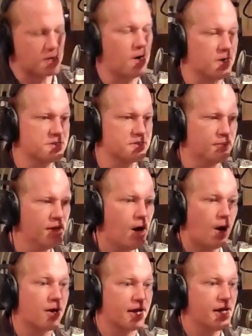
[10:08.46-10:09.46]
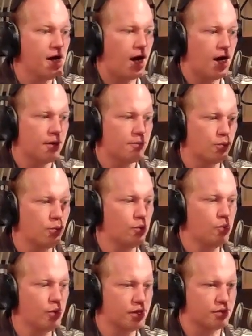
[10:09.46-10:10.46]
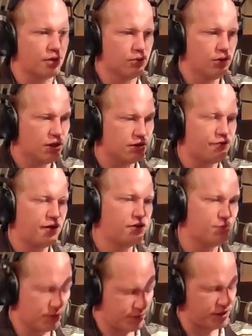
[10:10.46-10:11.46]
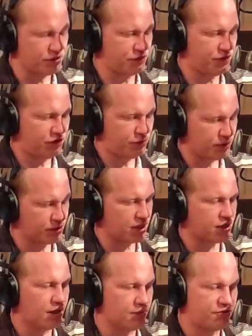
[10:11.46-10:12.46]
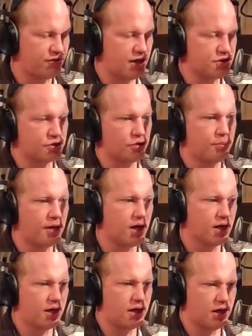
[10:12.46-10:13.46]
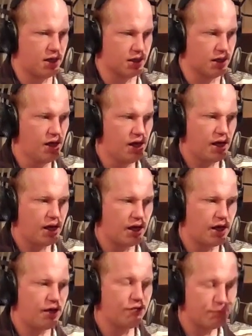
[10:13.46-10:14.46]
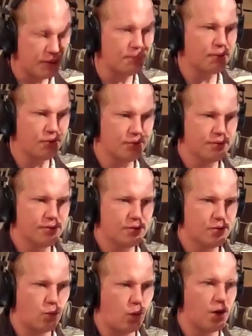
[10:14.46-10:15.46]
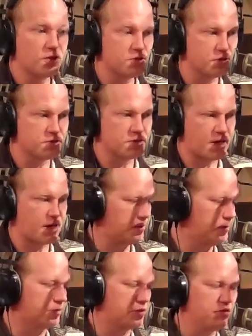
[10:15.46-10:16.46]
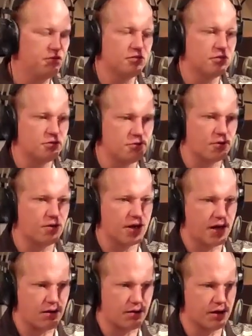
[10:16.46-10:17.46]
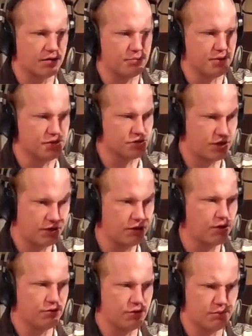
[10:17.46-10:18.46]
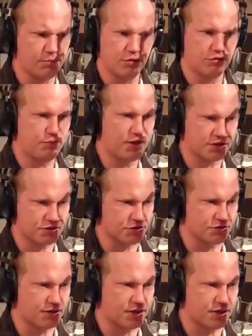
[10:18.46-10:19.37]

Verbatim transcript: Awesome. All right, uh, real quick though, the Facebook page is facebook.com/slash Opalaholla. If people want to say, look, this is the dirty area of the beach. They can go there and post pictures,